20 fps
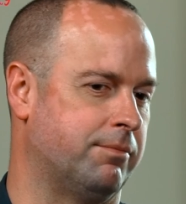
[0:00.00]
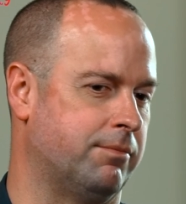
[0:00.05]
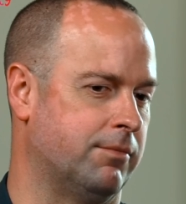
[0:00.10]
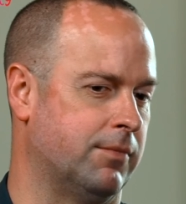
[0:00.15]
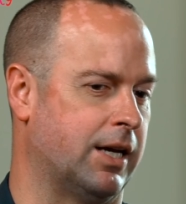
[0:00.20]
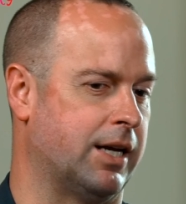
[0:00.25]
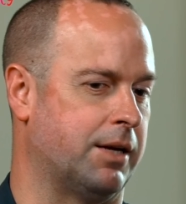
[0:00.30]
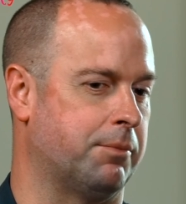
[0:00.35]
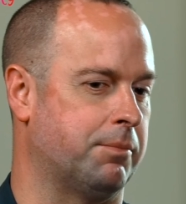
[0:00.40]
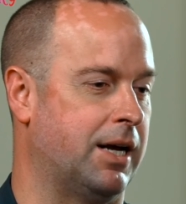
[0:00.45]

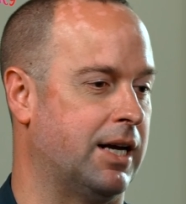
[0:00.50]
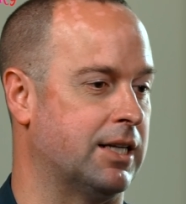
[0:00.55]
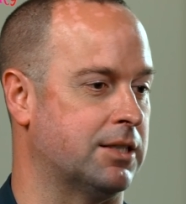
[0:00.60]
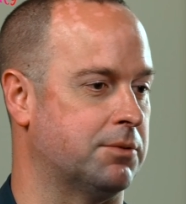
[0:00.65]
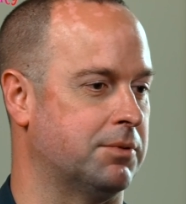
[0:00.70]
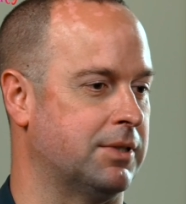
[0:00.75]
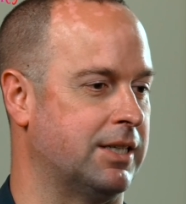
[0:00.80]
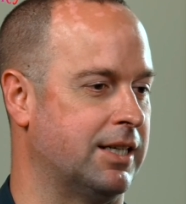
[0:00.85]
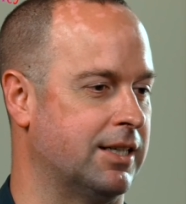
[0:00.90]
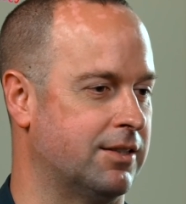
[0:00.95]
like,
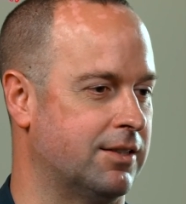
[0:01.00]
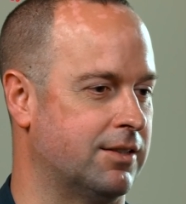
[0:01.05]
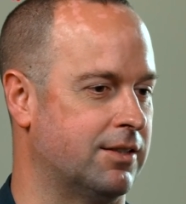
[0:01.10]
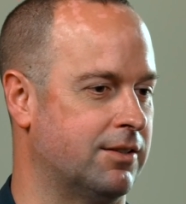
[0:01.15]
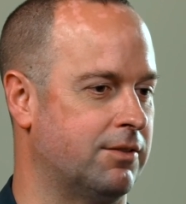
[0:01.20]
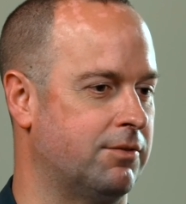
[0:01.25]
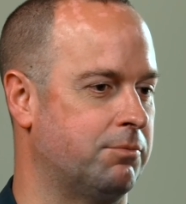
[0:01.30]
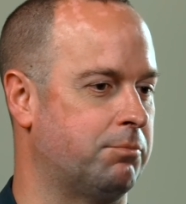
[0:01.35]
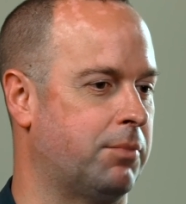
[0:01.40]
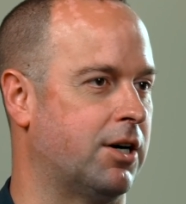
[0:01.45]
possibly in
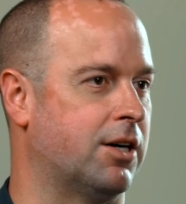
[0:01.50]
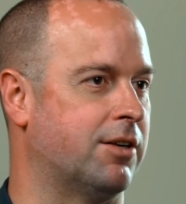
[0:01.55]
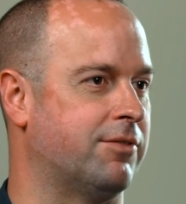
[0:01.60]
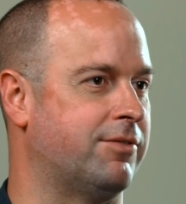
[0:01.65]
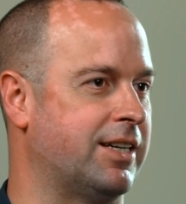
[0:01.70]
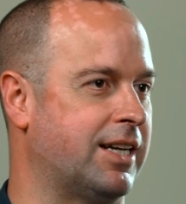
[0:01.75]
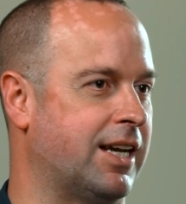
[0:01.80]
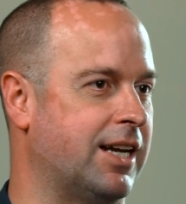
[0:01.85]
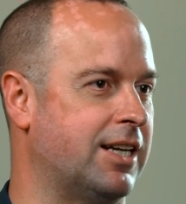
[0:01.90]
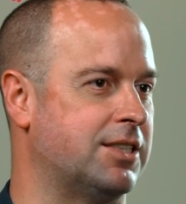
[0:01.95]
part of
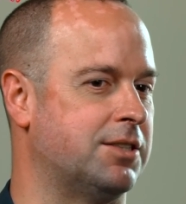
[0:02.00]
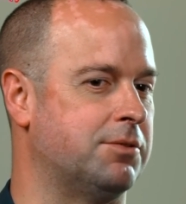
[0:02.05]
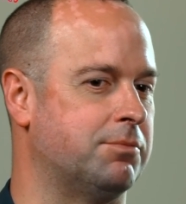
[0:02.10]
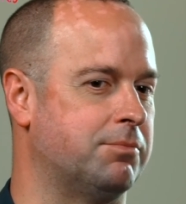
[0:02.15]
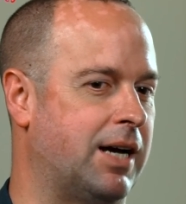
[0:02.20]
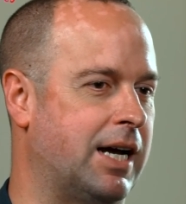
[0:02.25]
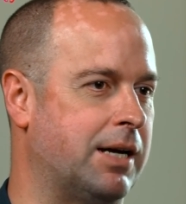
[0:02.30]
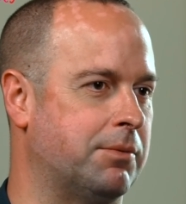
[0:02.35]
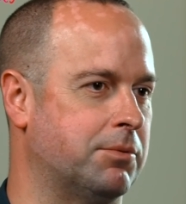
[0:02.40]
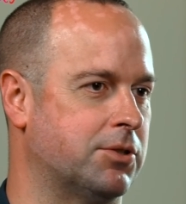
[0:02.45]
Vacation
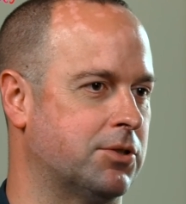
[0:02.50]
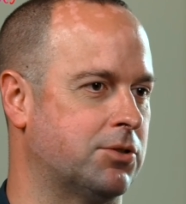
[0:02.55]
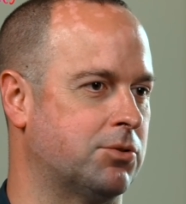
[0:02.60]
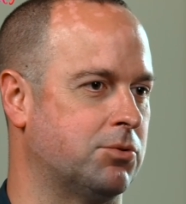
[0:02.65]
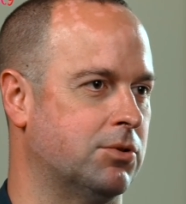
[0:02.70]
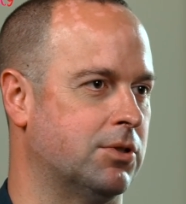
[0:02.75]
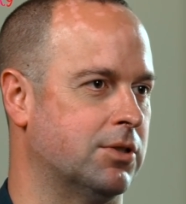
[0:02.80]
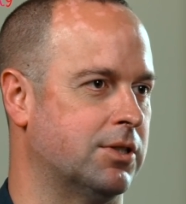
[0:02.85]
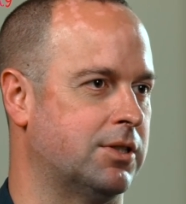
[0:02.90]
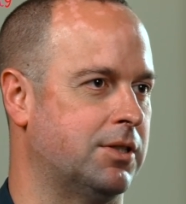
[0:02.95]
Bible
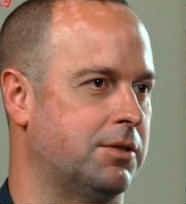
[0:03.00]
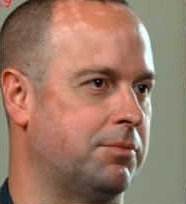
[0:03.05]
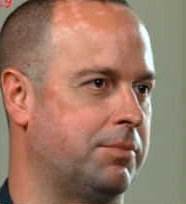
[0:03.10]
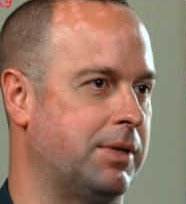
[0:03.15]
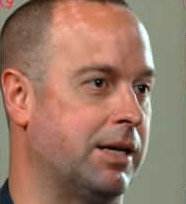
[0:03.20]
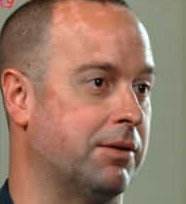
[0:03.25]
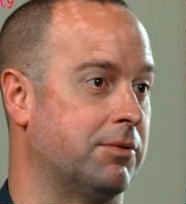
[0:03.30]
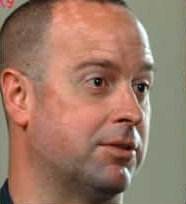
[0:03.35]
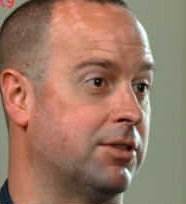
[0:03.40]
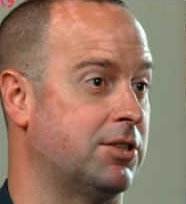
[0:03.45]
School, to
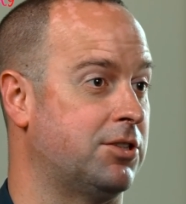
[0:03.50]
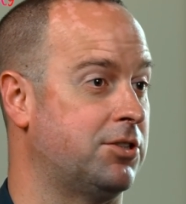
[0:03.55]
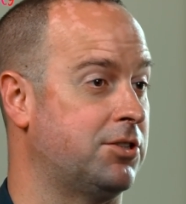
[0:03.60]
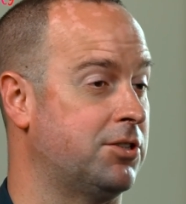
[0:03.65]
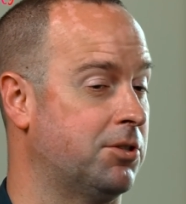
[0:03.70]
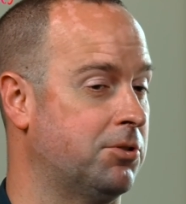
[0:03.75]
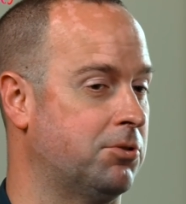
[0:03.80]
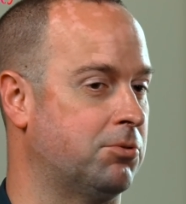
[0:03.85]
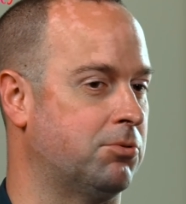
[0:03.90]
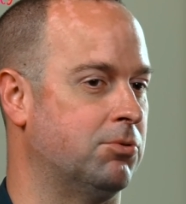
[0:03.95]
be able to
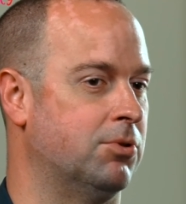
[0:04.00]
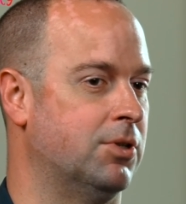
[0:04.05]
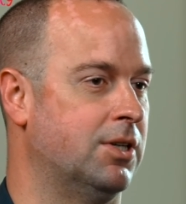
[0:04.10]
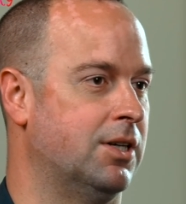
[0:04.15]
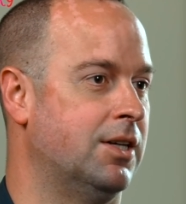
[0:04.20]
show